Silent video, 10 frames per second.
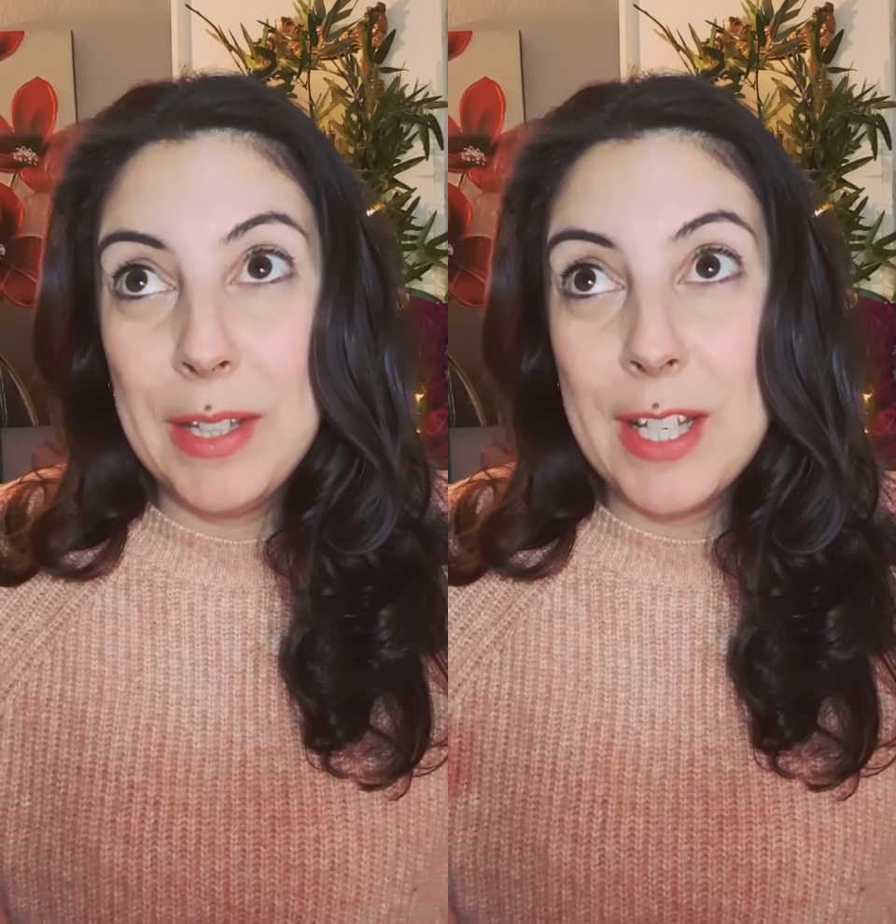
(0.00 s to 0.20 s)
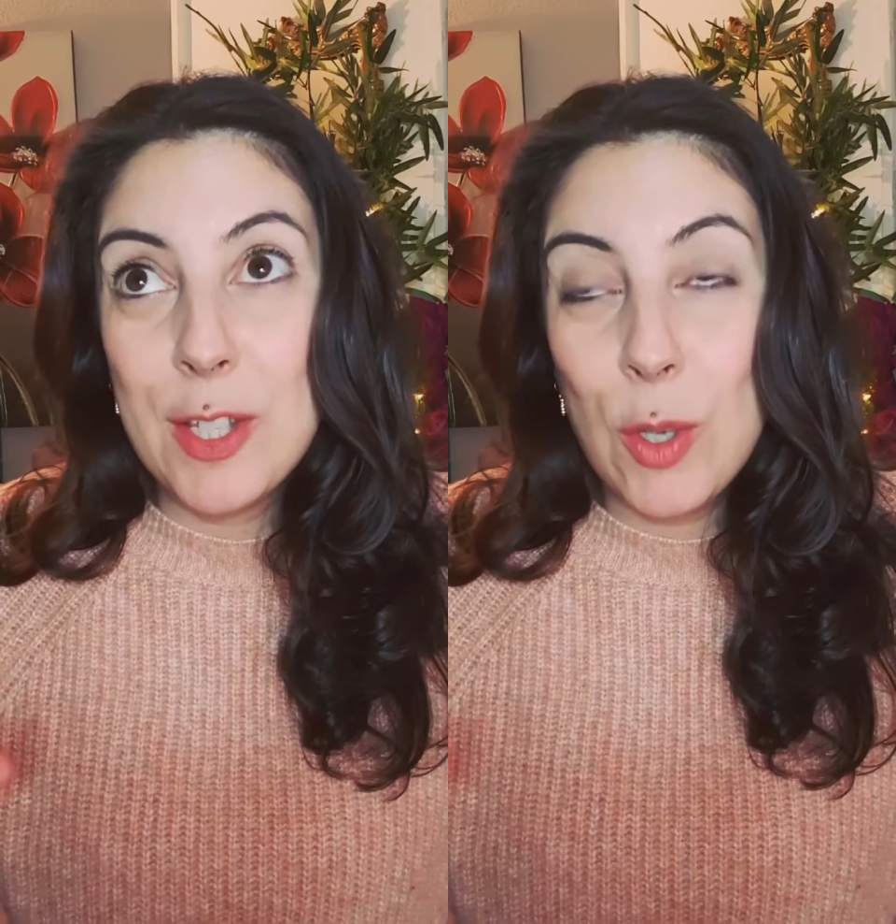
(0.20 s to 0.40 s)

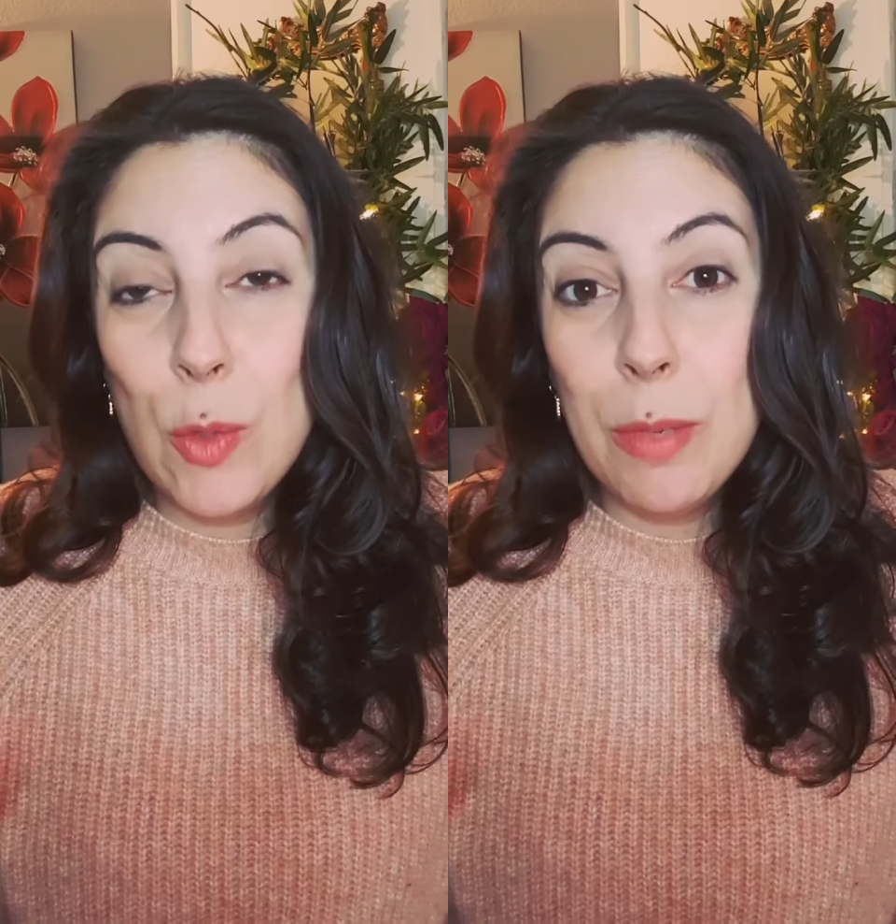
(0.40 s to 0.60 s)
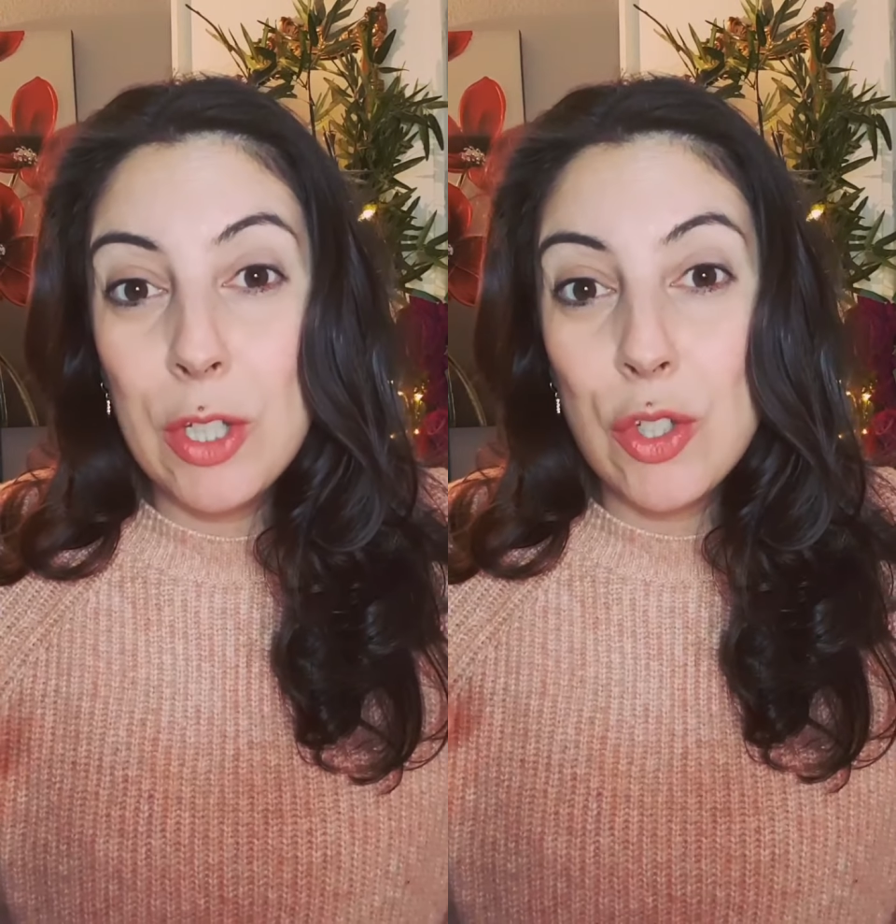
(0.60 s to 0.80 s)
And there's so
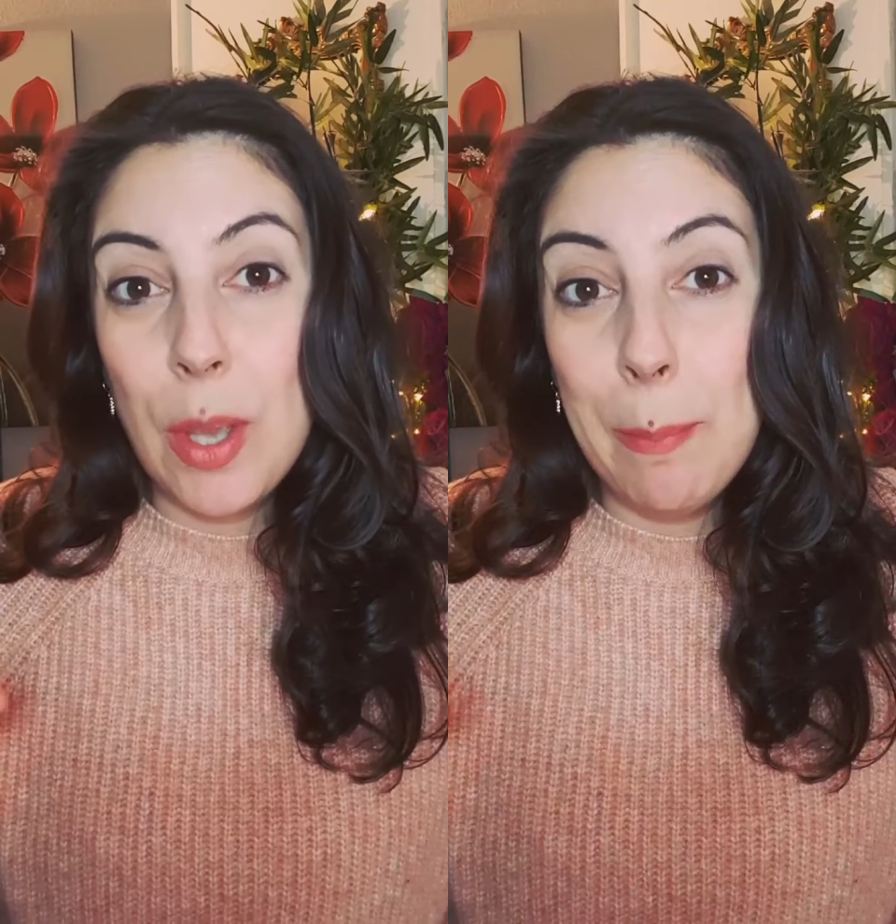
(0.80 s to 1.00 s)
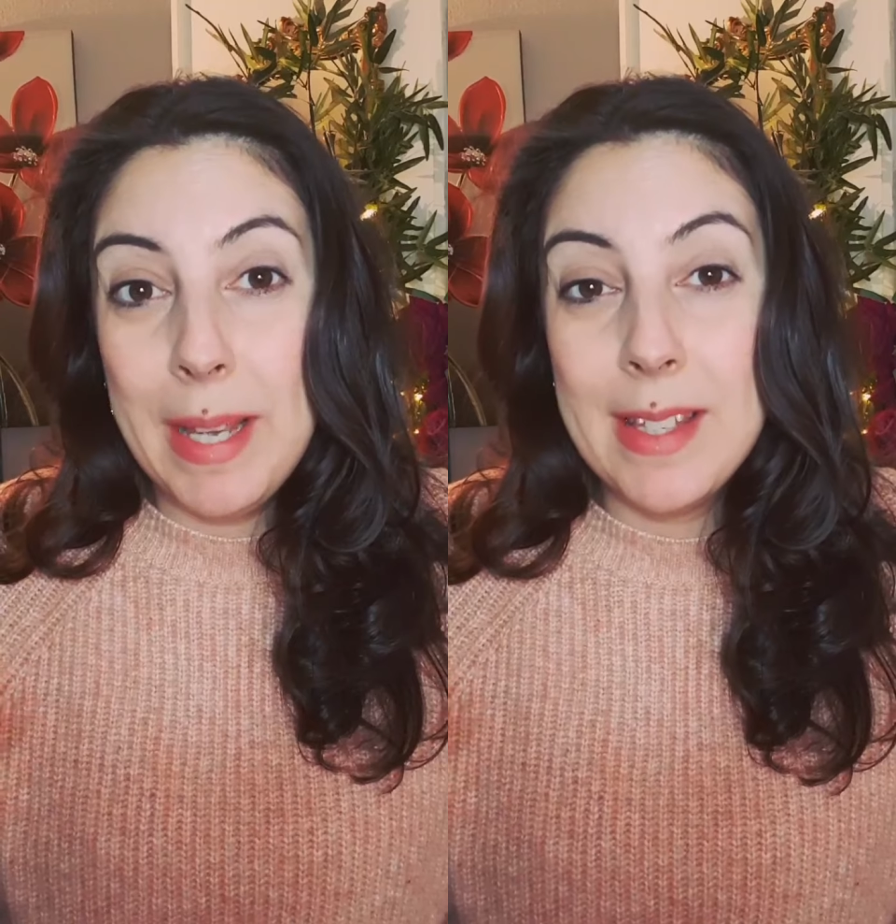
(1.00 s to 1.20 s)
much
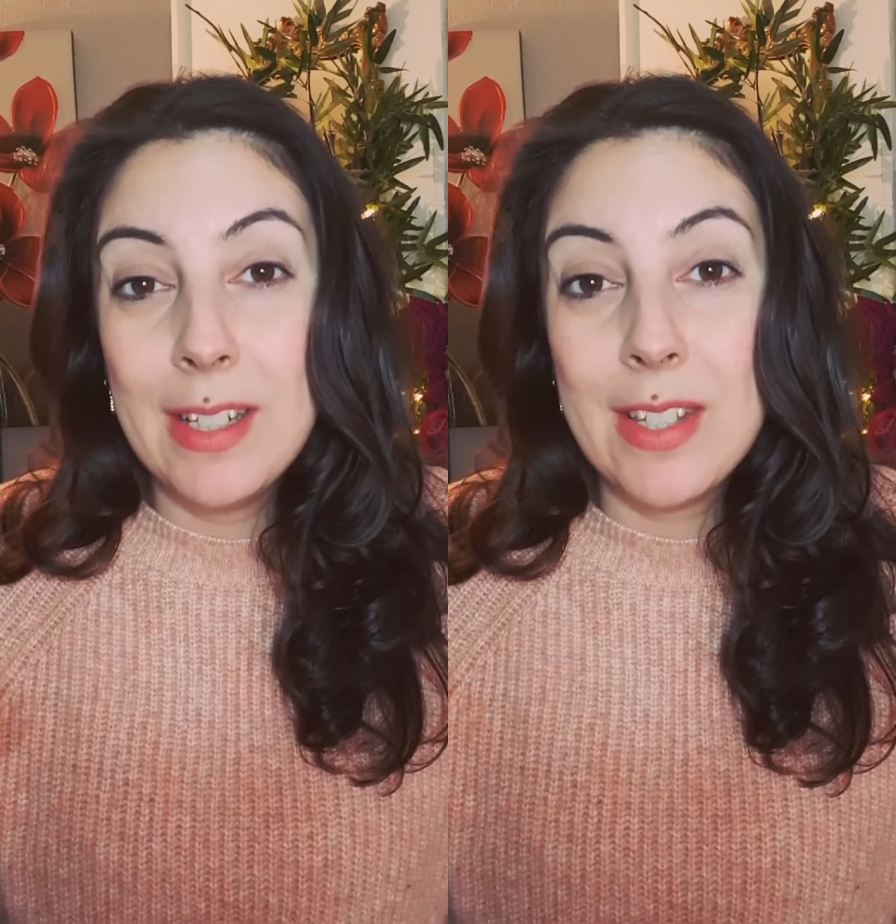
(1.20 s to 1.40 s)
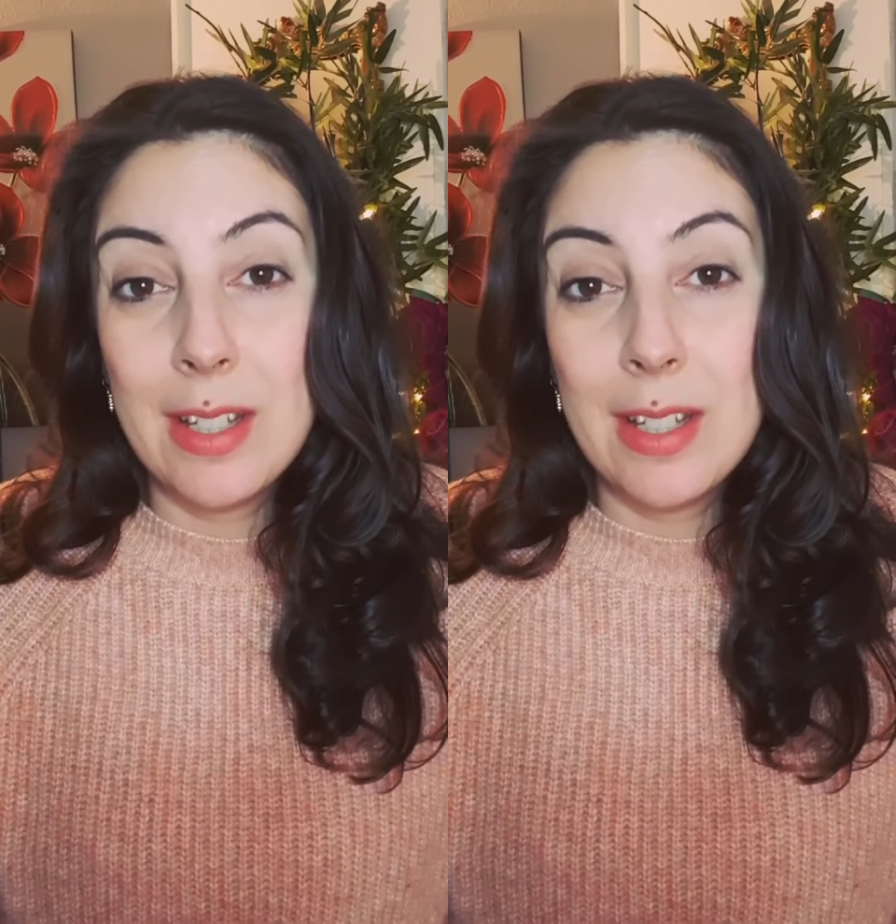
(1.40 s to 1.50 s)
amazingness